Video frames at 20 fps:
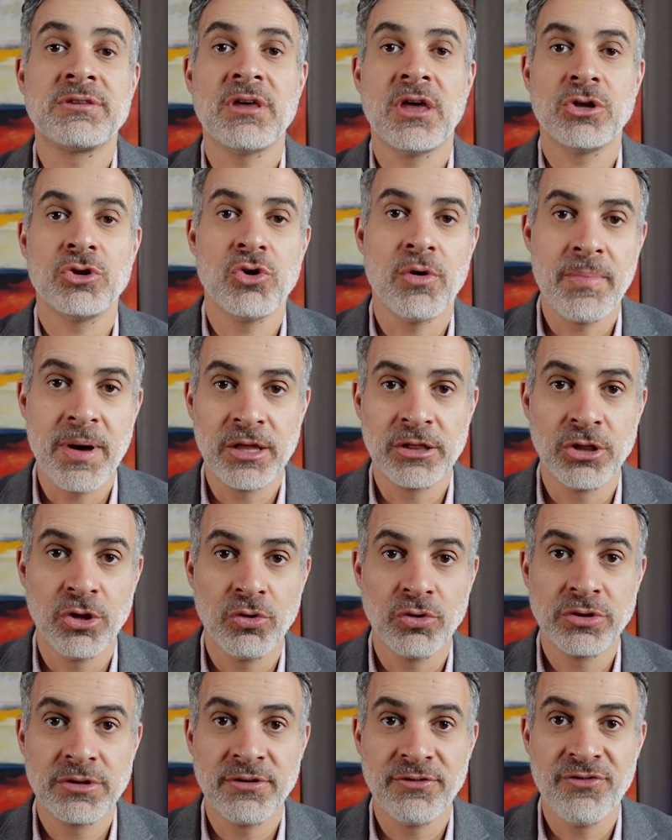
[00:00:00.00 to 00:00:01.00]
tell you about
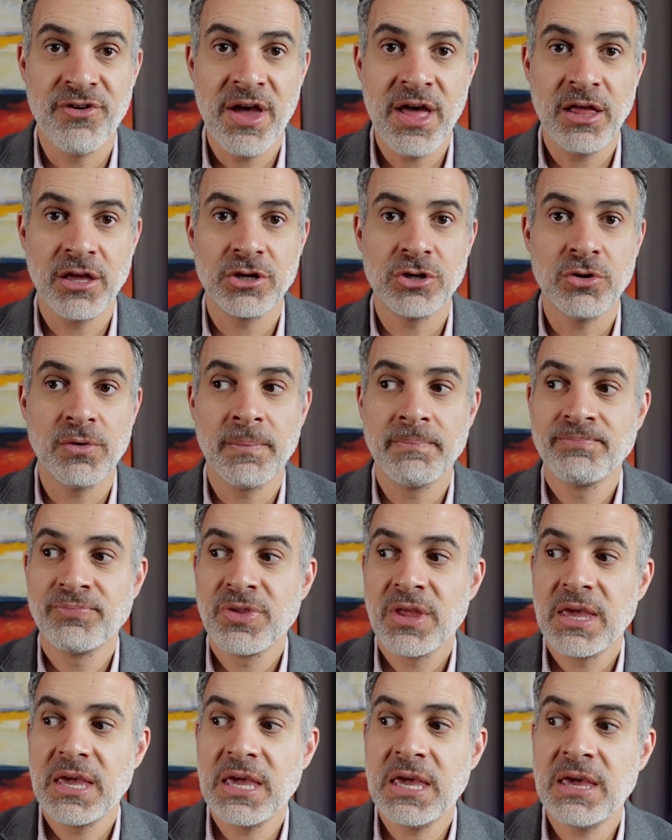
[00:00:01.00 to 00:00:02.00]
loan to value.
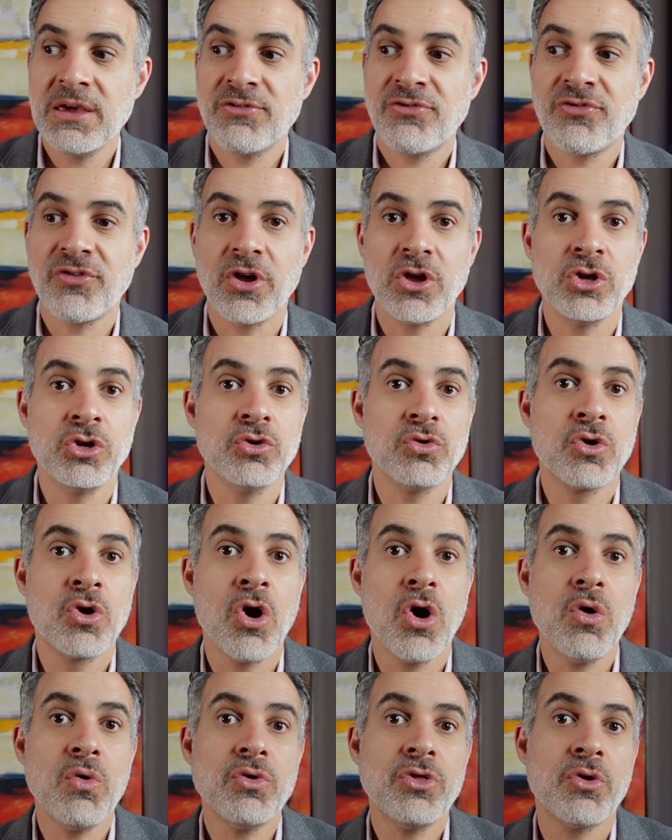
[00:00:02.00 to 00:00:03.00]
If you
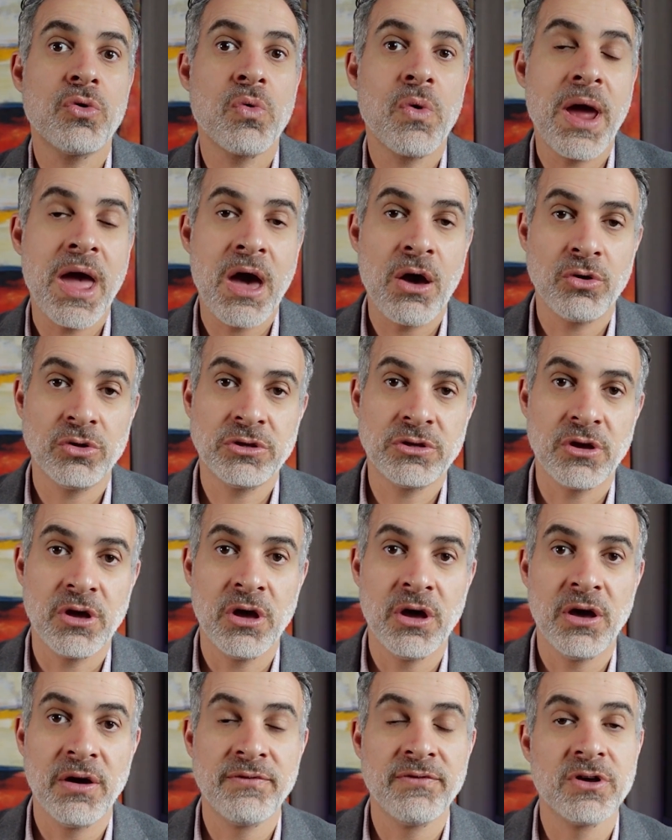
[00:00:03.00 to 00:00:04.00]
go the route
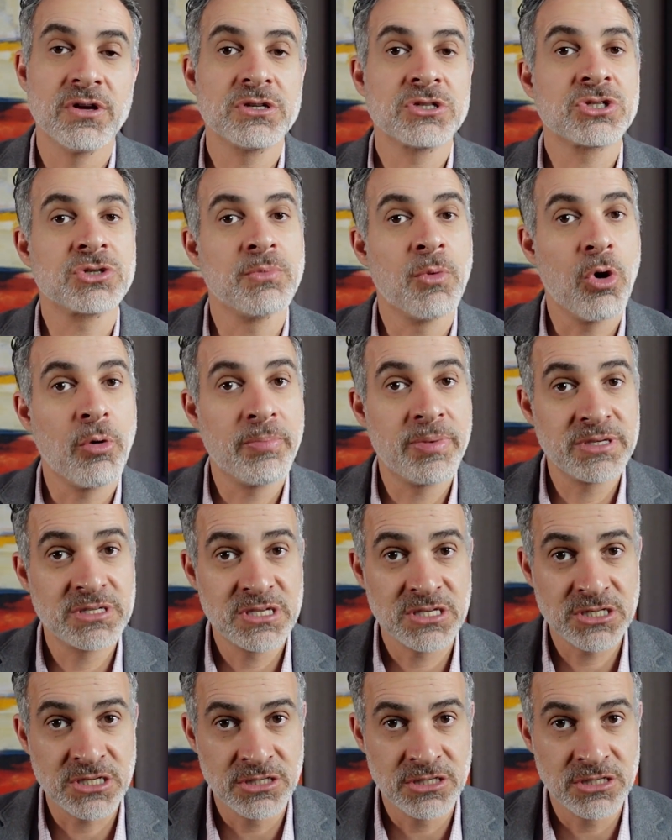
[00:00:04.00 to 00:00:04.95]
of Small Business